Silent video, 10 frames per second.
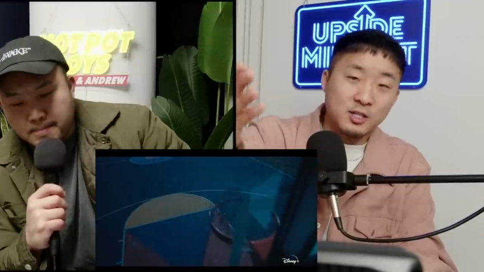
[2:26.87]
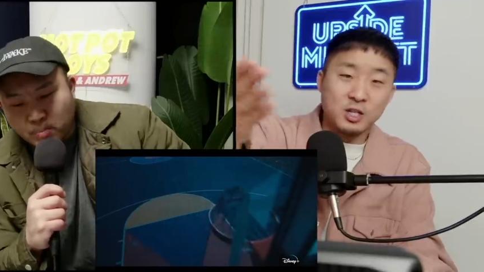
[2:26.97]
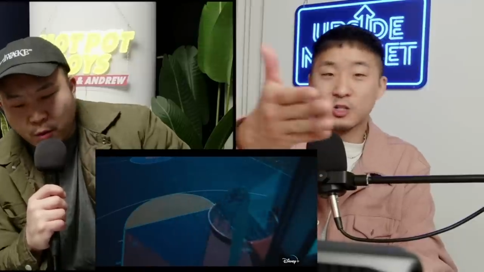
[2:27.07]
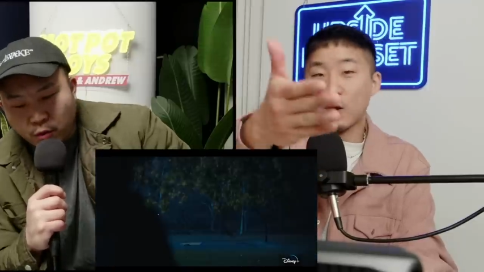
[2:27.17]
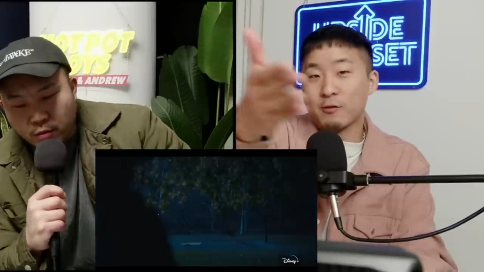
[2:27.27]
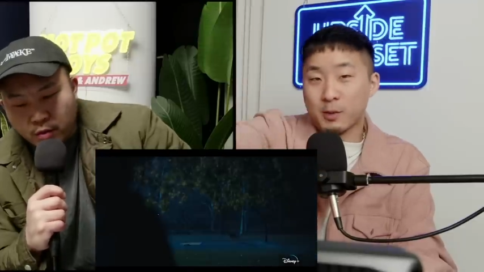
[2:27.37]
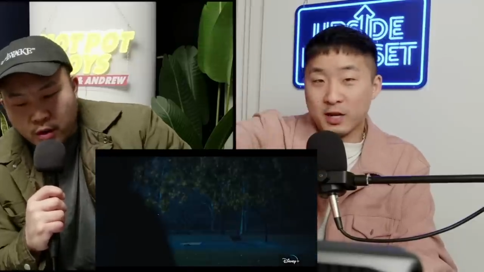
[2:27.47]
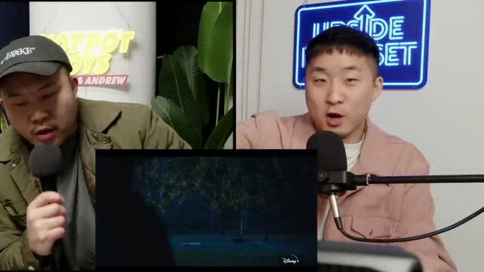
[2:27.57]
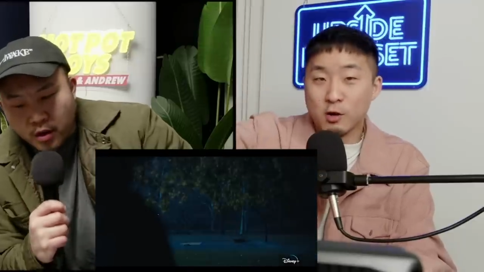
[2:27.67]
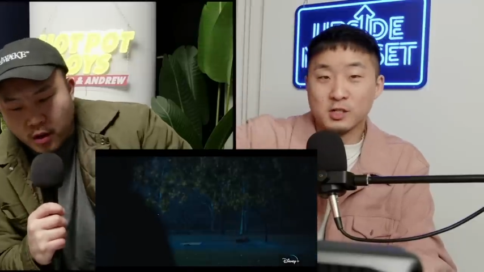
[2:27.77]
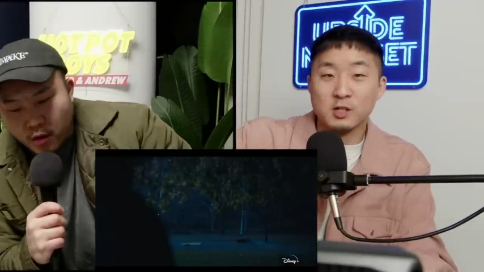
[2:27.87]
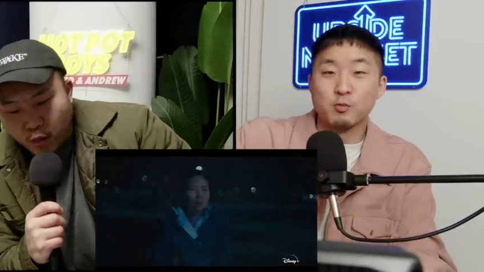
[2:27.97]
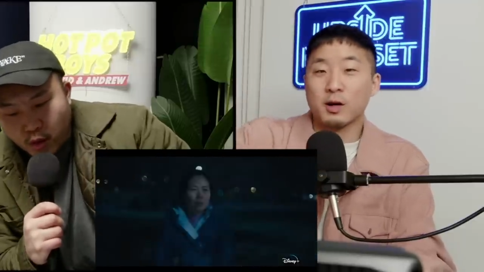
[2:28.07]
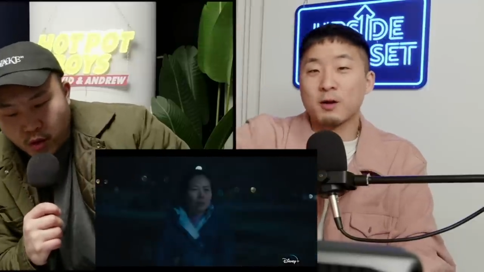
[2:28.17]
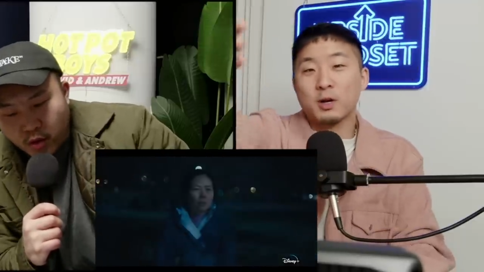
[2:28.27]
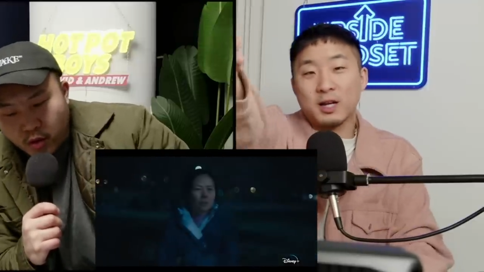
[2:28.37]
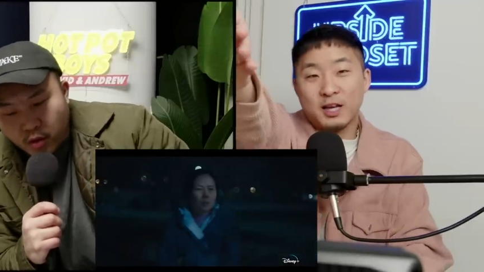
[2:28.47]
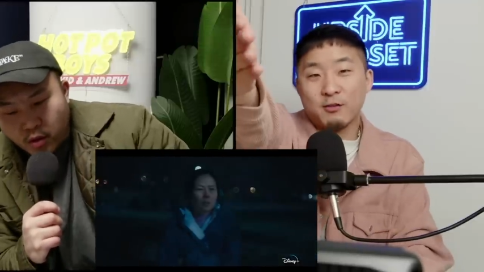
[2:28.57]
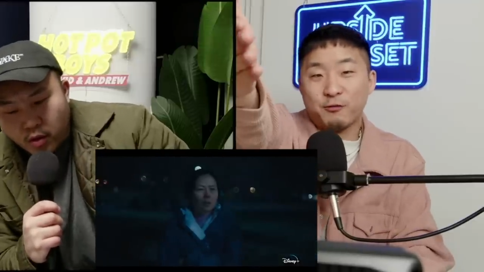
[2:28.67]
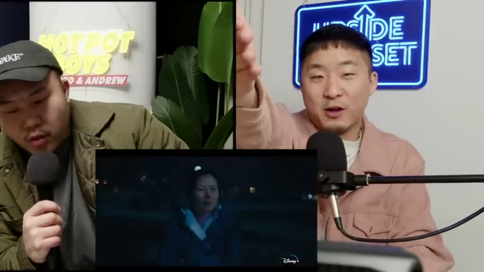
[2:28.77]
Speaker 1: Just so everybody knows, because we're gonna we're gonna
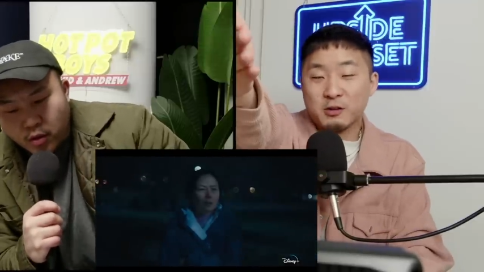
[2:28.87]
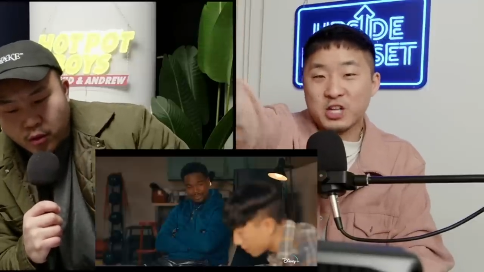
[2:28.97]
give it a fair